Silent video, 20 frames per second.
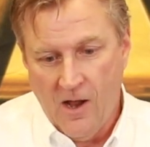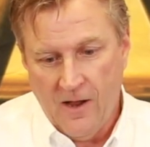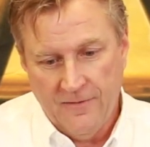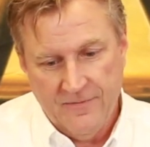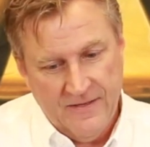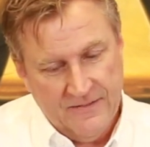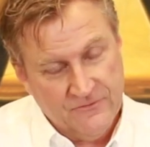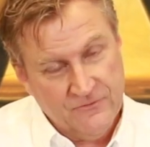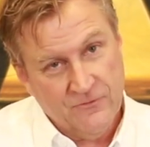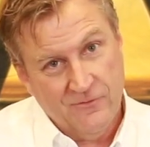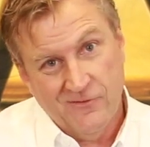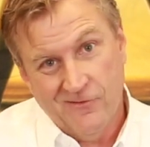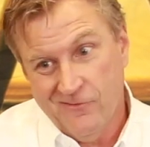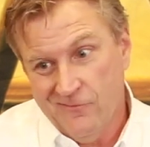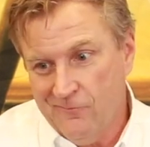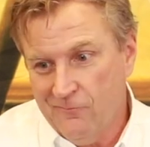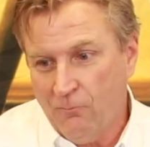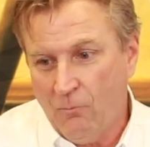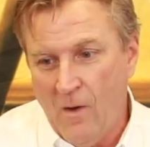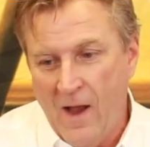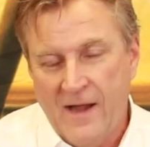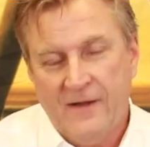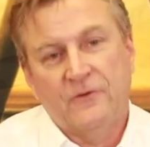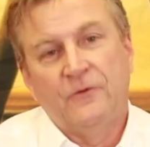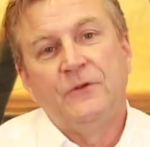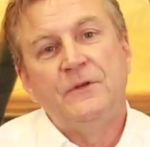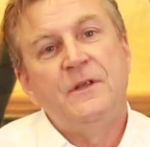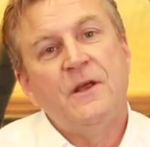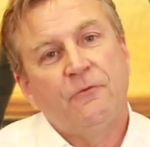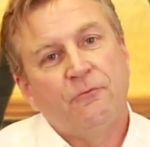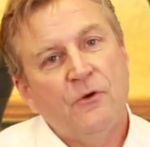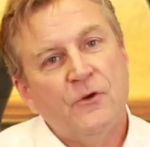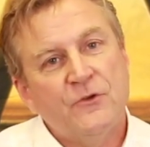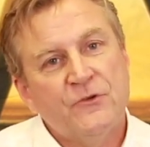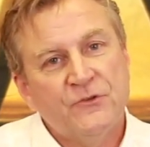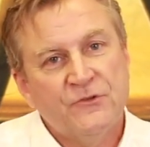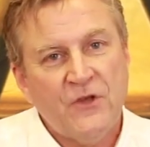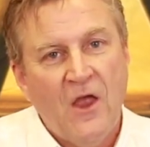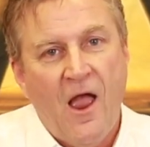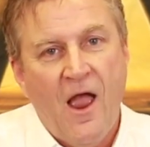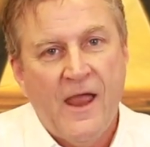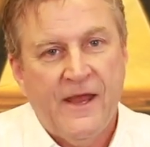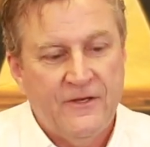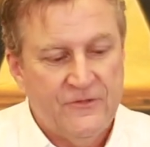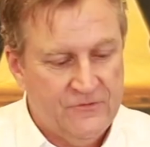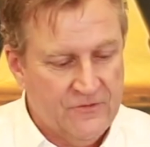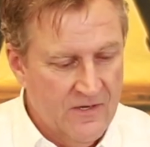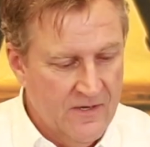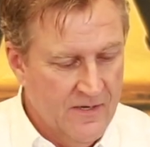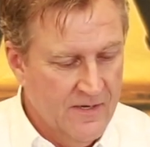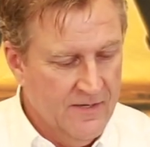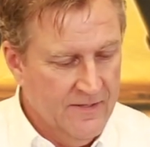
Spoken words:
that's a radically different size,